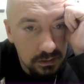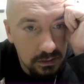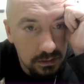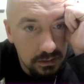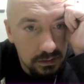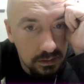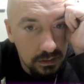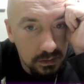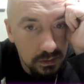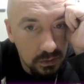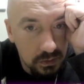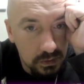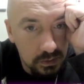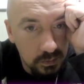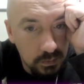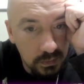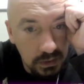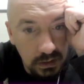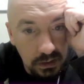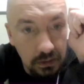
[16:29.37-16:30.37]
Dios
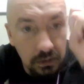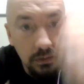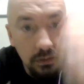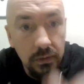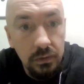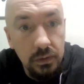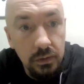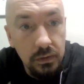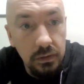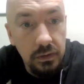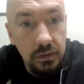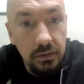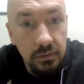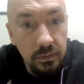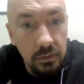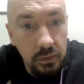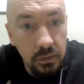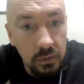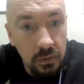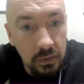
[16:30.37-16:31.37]
mío,
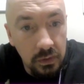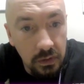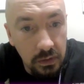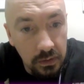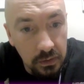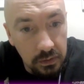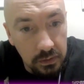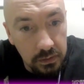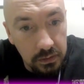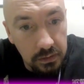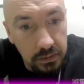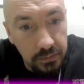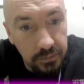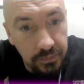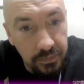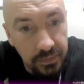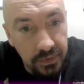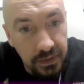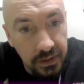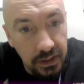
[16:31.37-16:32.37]
uno
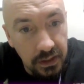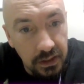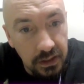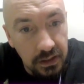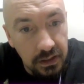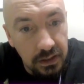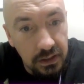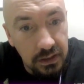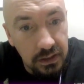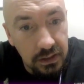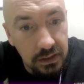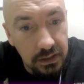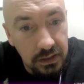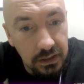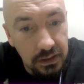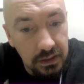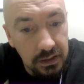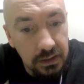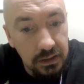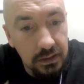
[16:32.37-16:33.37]

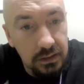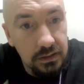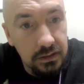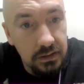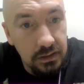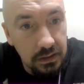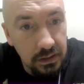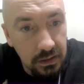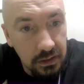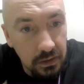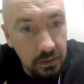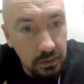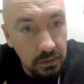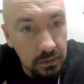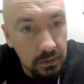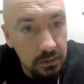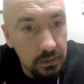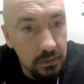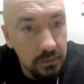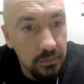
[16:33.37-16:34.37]
y cinco.
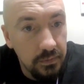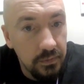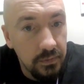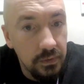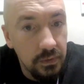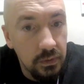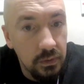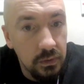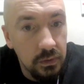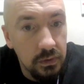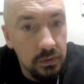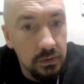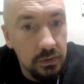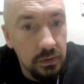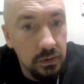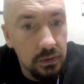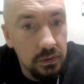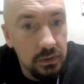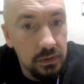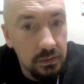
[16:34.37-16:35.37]
1,
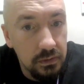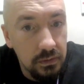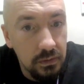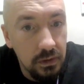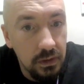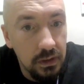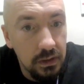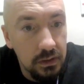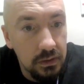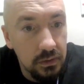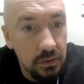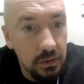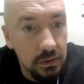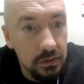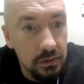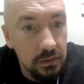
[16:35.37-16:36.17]
2, 3, 4,